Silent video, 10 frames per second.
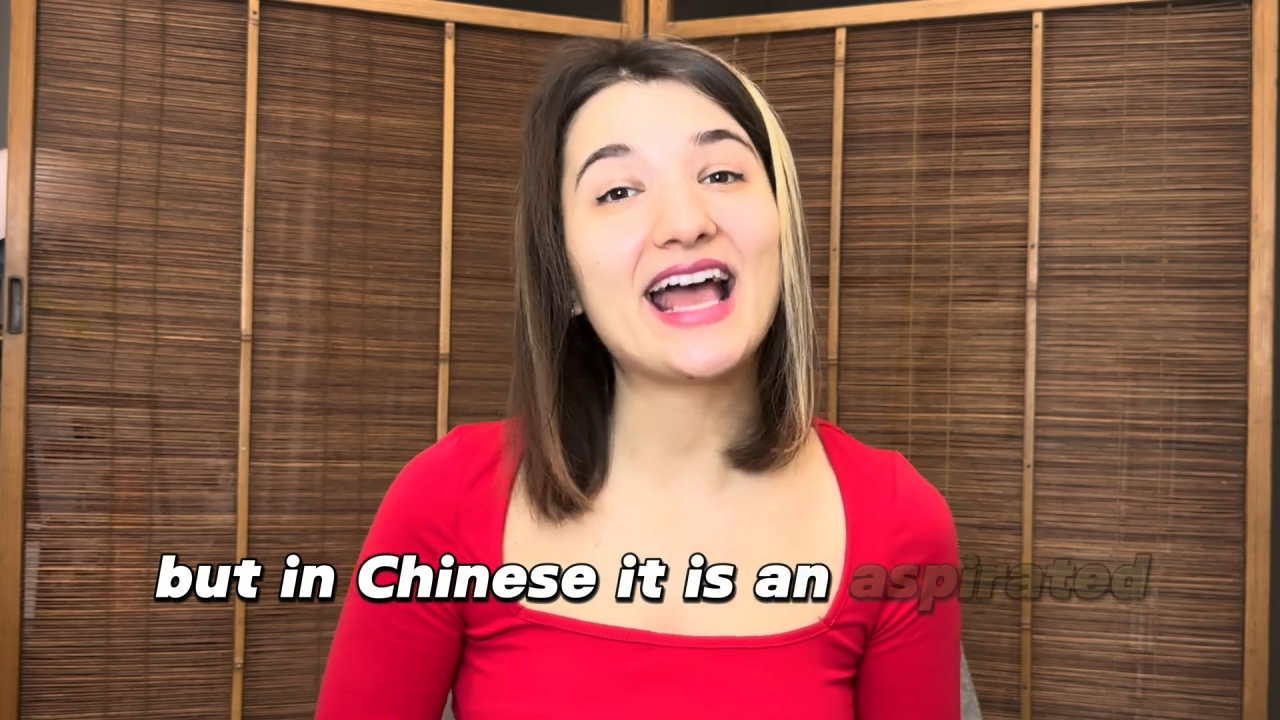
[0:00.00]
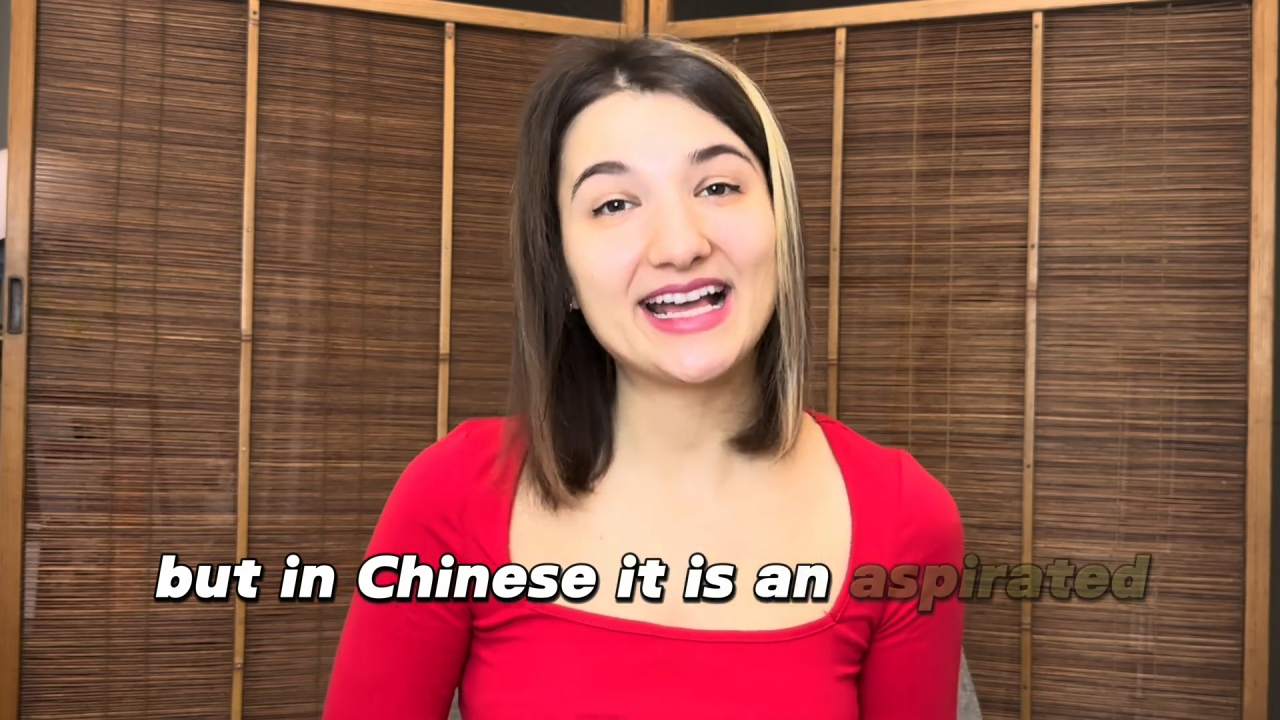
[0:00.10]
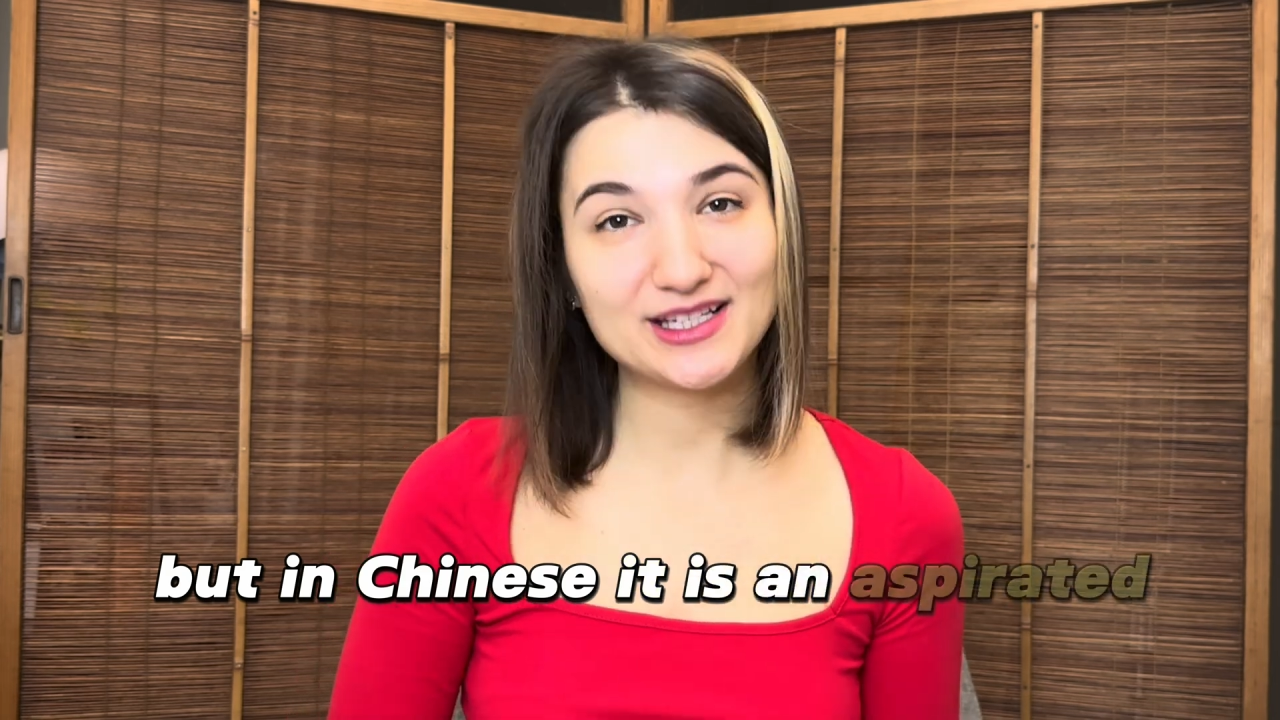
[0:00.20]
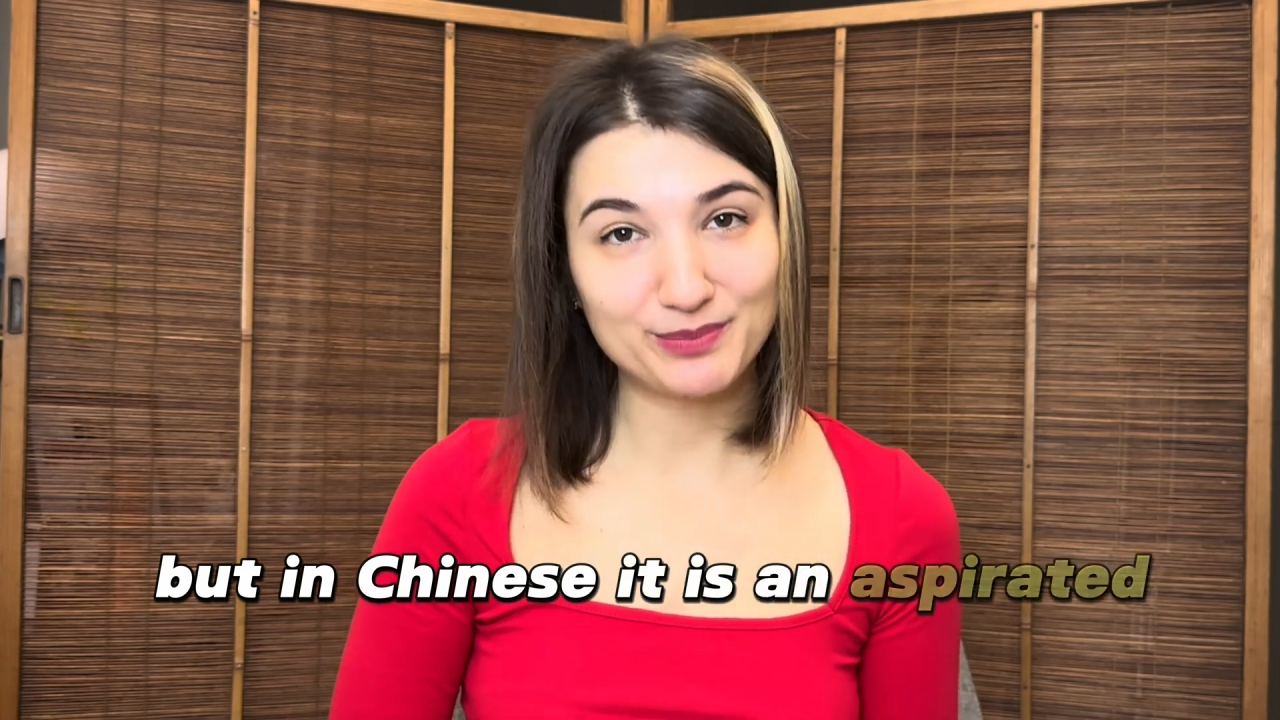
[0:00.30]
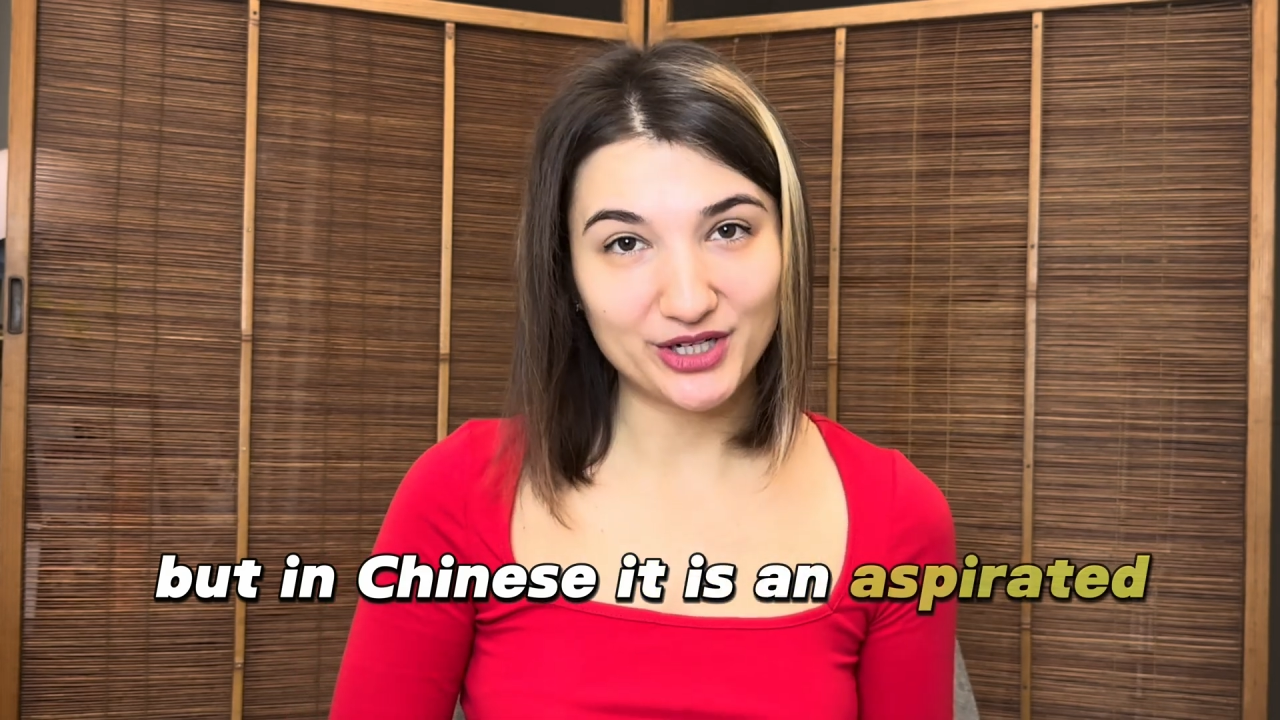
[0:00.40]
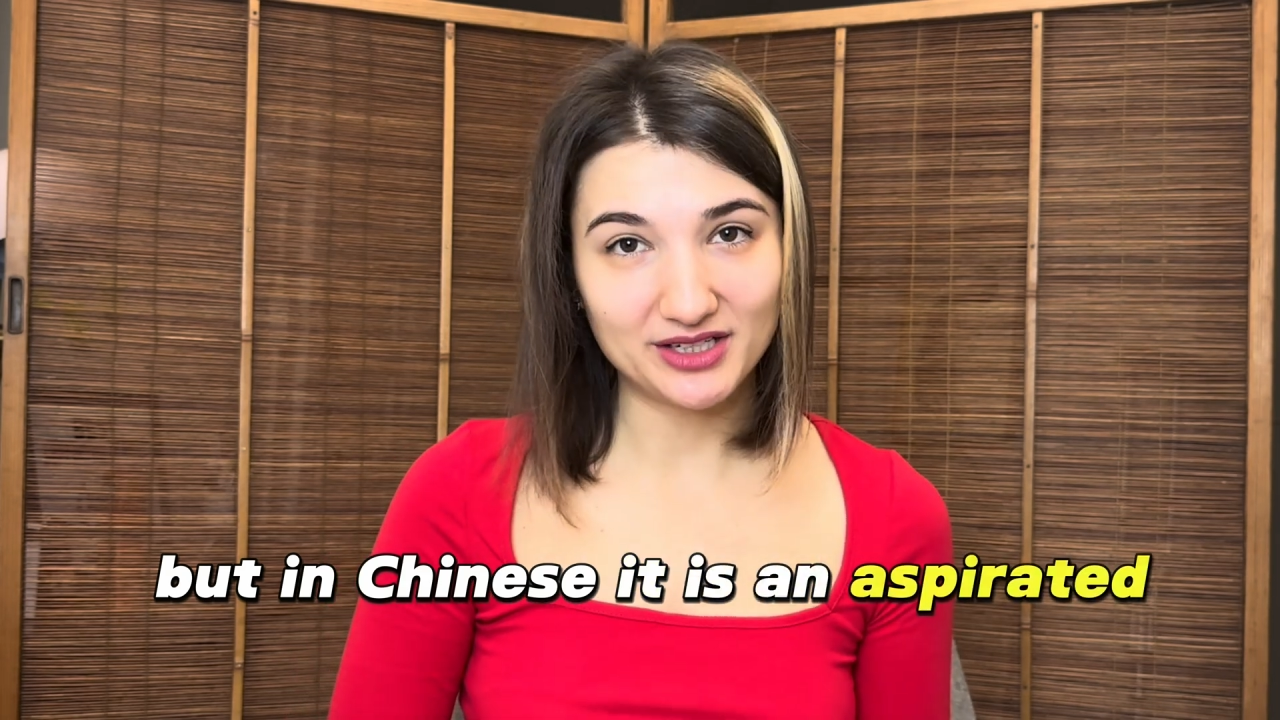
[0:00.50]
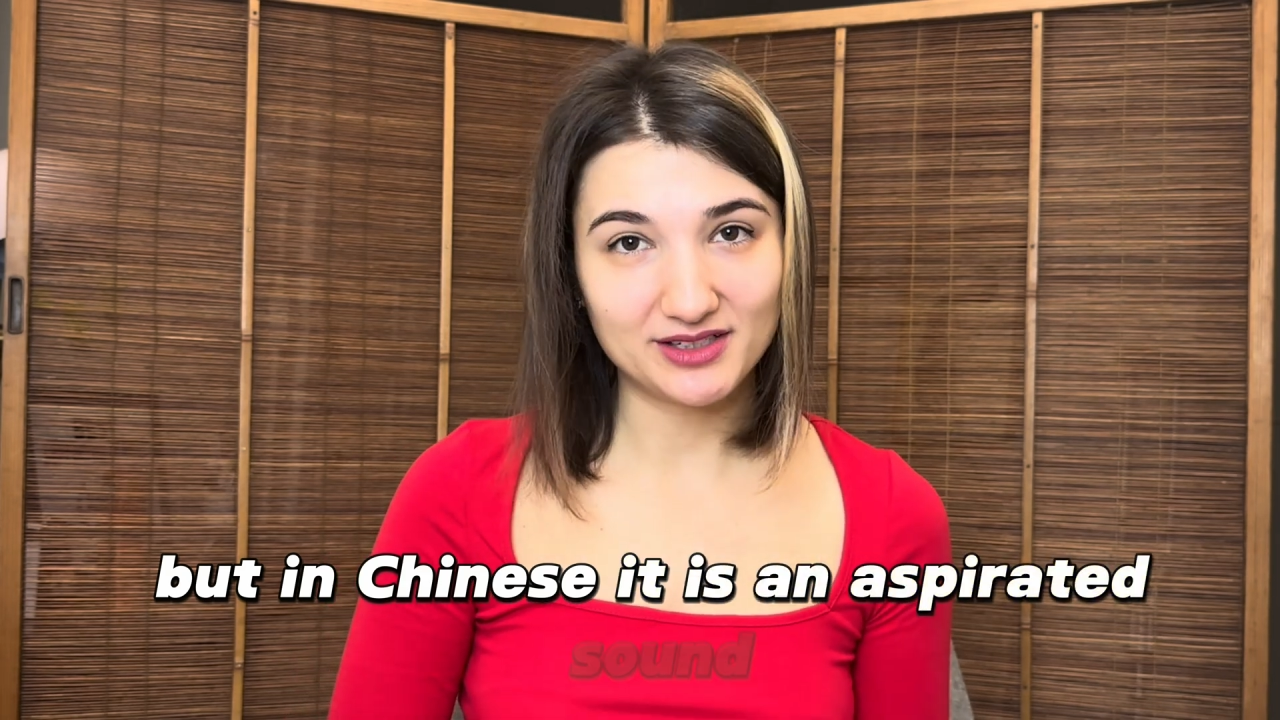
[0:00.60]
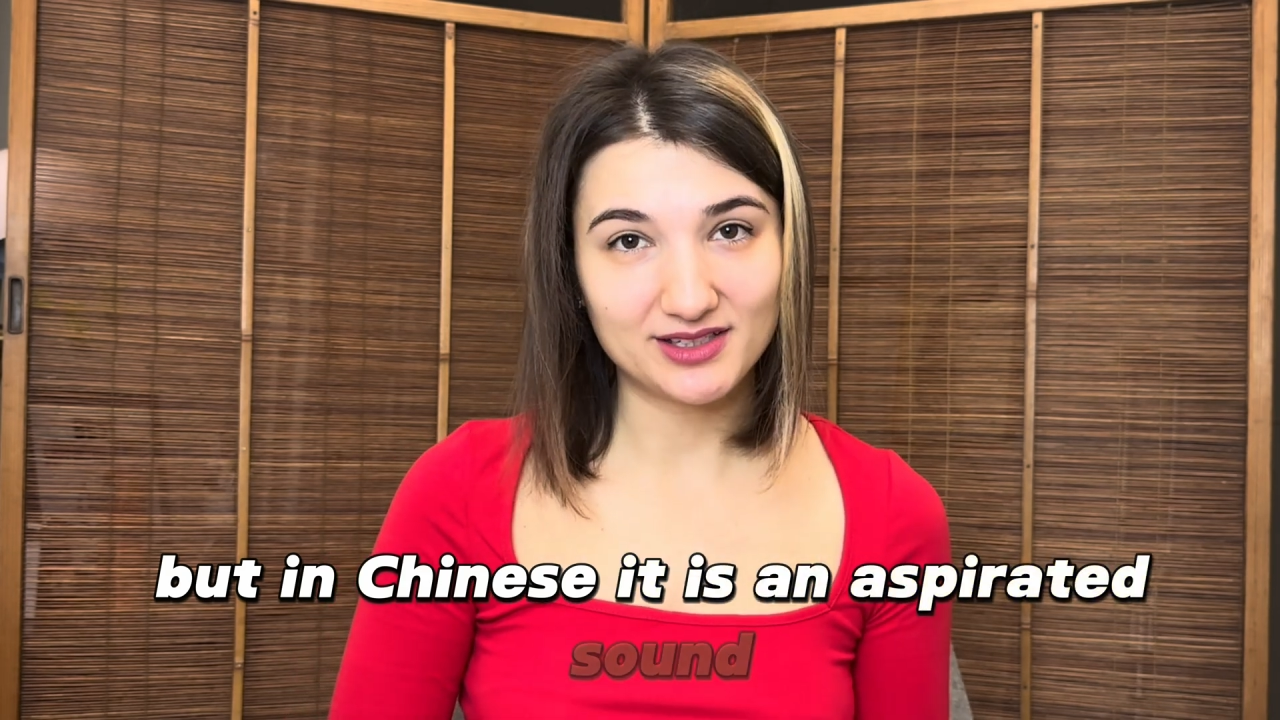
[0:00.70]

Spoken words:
aspirated